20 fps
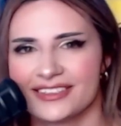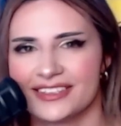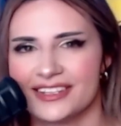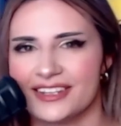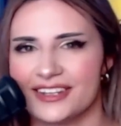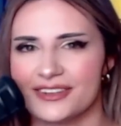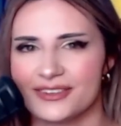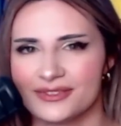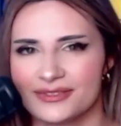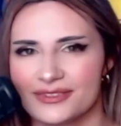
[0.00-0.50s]
you
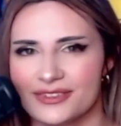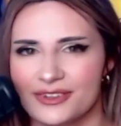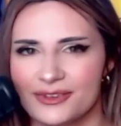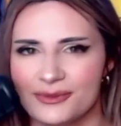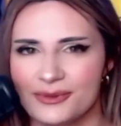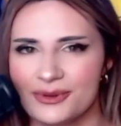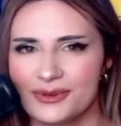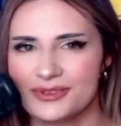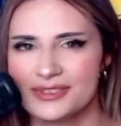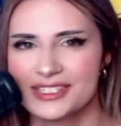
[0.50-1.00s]
know,
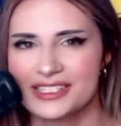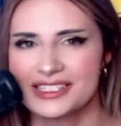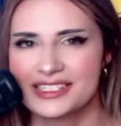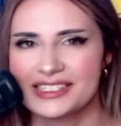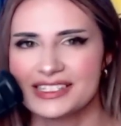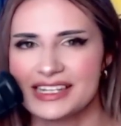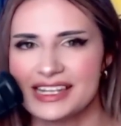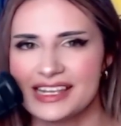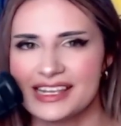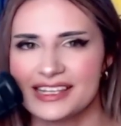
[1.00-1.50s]
wounds its
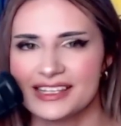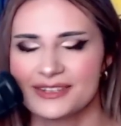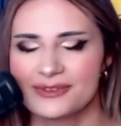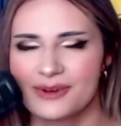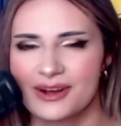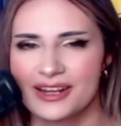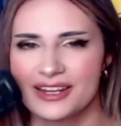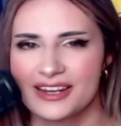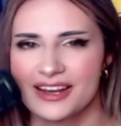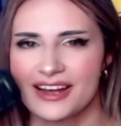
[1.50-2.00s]
knee and
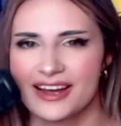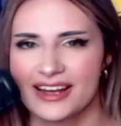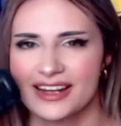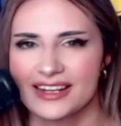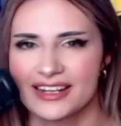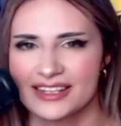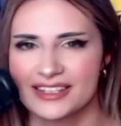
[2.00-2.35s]
whatnot.